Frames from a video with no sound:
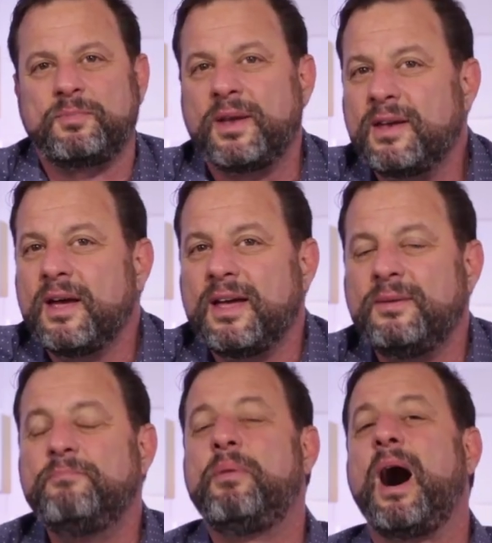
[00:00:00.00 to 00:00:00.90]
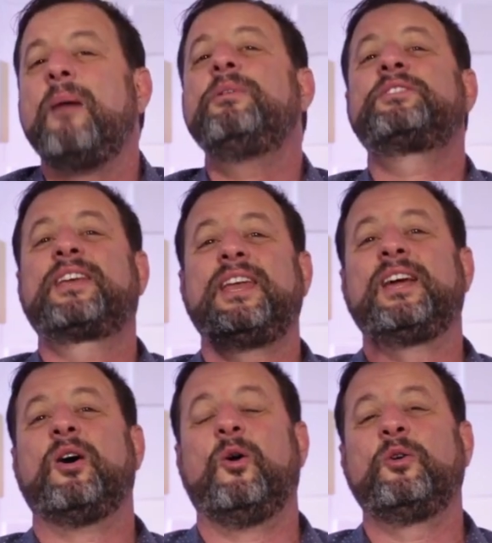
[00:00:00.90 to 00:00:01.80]
But Bob is
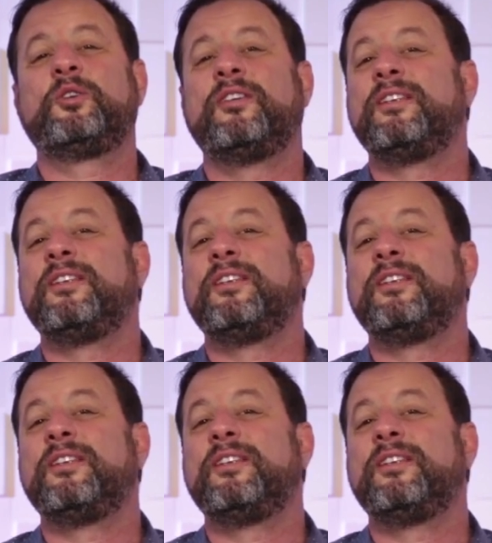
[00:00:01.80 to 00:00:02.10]
getting older,